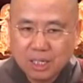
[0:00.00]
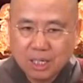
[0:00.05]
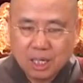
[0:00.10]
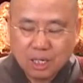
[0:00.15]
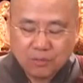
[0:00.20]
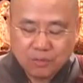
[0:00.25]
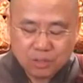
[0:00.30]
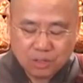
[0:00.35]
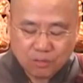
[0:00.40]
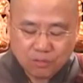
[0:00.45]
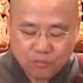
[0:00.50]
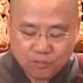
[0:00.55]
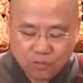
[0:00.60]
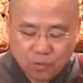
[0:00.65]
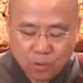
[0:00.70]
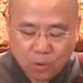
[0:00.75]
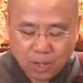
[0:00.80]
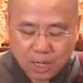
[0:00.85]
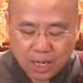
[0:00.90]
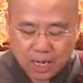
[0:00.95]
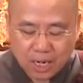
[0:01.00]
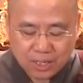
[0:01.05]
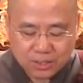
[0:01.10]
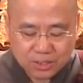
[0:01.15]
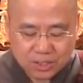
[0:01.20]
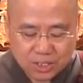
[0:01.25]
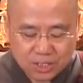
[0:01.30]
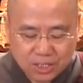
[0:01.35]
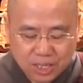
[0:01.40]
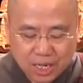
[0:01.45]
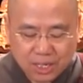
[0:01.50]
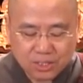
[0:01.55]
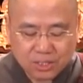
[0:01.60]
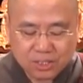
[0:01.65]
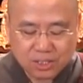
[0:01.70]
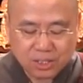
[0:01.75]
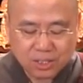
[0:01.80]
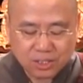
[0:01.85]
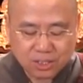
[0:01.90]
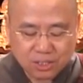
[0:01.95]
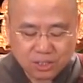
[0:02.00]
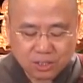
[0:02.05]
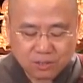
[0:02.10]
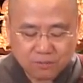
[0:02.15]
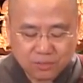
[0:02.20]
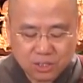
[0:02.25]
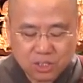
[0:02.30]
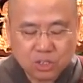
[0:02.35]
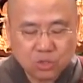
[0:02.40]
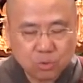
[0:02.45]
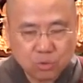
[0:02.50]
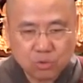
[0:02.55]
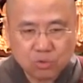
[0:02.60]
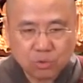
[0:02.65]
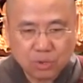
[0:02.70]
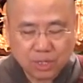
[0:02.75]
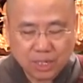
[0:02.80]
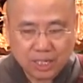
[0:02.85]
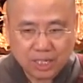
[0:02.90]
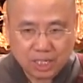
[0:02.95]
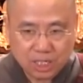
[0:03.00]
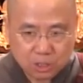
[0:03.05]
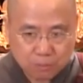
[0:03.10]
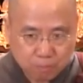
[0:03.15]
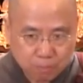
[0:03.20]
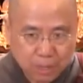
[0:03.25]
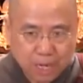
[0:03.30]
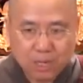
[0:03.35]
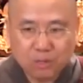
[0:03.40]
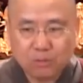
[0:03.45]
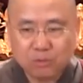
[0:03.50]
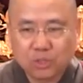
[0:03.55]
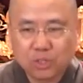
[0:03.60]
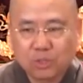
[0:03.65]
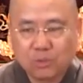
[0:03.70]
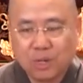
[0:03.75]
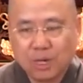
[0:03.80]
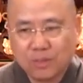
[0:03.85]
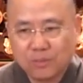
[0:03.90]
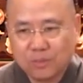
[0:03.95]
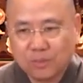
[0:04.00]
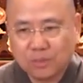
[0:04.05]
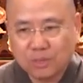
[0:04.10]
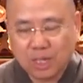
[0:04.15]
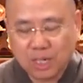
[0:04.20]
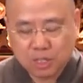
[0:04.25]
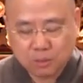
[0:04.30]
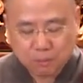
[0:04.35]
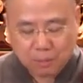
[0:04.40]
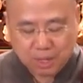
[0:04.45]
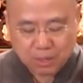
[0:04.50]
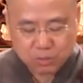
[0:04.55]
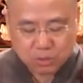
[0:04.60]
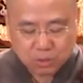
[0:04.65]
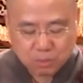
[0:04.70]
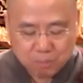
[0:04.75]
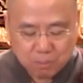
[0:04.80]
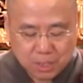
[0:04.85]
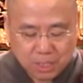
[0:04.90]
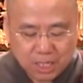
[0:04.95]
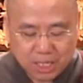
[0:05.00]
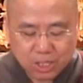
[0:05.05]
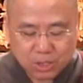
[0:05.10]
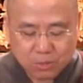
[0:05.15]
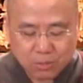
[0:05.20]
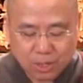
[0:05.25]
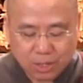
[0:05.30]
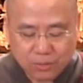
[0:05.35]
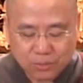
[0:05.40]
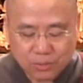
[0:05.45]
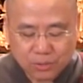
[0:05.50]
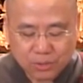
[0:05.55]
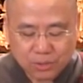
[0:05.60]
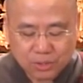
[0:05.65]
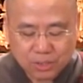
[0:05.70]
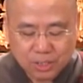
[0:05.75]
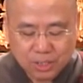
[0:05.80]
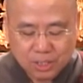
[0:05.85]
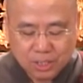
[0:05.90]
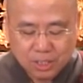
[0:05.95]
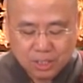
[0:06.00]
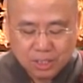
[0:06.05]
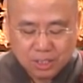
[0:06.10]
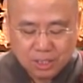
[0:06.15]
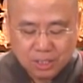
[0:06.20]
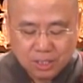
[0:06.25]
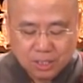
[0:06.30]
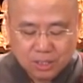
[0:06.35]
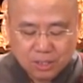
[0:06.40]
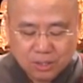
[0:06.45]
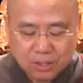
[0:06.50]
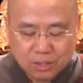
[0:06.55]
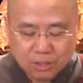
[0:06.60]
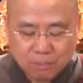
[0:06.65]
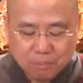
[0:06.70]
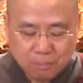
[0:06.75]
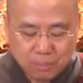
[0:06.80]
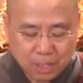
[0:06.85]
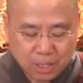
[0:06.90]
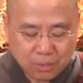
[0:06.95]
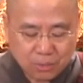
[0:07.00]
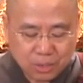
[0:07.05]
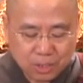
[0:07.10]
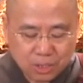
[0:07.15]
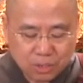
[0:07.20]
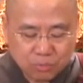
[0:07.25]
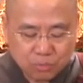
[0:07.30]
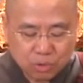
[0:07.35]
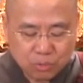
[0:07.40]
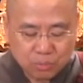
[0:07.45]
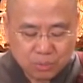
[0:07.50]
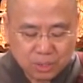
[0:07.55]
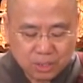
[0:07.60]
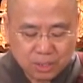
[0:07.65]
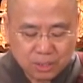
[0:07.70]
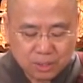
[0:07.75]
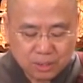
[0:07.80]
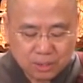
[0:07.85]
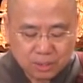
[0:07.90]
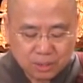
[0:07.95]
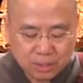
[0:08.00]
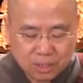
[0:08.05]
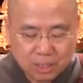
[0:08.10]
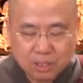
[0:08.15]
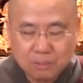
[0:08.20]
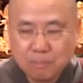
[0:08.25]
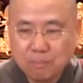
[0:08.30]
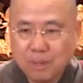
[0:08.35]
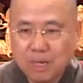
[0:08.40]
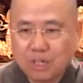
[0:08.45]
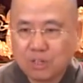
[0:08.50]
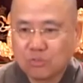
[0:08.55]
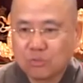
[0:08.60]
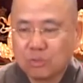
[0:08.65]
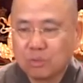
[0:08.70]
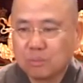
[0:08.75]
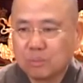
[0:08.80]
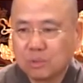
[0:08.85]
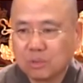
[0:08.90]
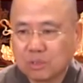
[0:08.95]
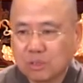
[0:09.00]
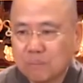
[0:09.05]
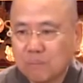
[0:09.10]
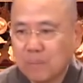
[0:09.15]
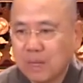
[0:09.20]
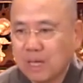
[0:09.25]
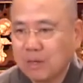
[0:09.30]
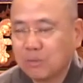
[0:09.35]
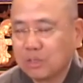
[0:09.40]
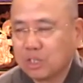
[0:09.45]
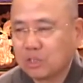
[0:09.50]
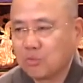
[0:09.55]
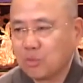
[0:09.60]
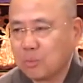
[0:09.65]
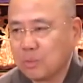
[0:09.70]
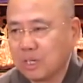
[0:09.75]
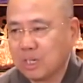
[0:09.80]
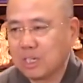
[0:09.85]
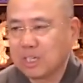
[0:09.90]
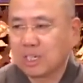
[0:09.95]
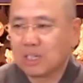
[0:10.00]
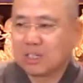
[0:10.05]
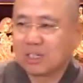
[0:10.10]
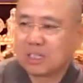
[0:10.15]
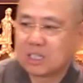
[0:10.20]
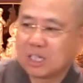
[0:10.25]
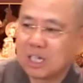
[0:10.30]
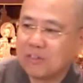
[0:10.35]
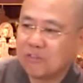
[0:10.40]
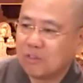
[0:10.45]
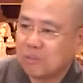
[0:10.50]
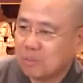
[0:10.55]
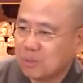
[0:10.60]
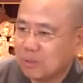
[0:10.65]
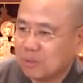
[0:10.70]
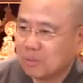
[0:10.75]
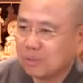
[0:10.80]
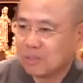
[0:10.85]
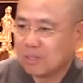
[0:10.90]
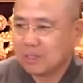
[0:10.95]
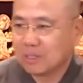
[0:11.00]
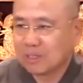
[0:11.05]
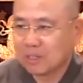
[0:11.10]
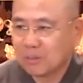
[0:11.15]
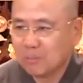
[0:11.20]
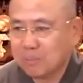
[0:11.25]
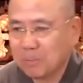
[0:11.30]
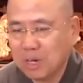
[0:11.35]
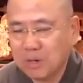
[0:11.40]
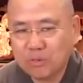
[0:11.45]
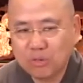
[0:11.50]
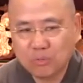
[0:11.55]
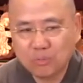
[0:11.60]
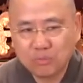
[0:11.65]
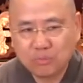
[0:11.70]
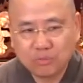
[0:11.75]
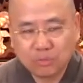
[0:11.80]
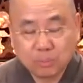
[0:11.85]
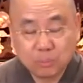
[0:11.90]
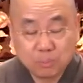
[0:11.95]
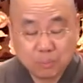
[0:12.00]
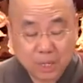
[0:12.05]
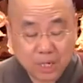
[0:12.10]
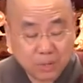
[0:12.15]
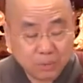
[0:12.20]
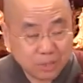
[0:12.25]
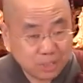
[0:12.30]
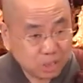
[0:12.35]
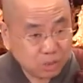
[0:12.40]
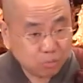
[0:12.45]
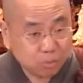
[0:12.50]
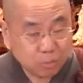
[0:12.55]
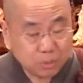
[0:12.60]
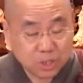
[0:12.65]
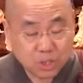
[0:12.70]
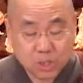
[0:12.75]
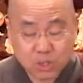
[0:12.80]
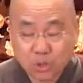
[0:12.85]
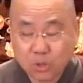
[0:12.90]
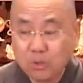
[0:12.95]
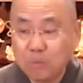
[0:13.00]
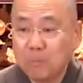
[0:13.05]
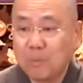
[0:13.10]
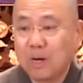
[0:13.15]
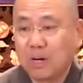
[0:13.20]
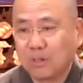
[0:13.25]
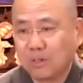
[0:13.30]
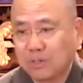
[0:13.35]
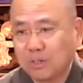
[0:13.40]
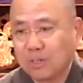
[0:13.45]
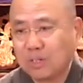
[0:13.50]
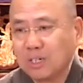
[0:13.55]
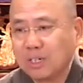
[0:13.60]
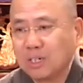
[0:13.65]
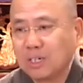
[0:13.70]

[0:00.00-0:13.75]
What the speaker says: even the 4-line stanzas of this sutra and expounds the meaning to others, the merit will be immeasurable, the merits will be inconceivable, the merits will be so much.